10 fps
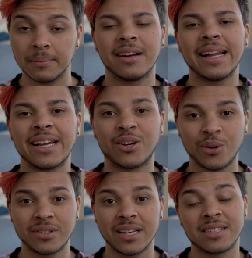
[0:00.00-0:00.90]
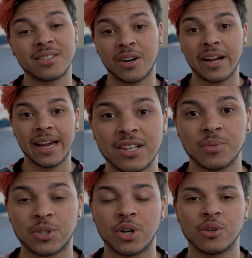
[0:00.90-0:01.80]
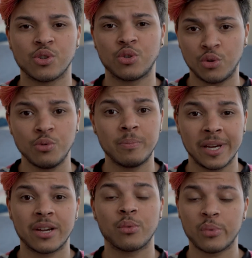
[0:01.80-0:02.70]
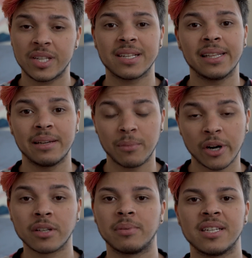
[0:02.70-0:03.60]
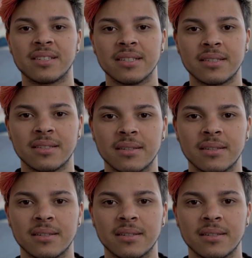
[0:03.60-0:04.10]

Unlike GOAT and StockX, which are also two big reselling marketplaces,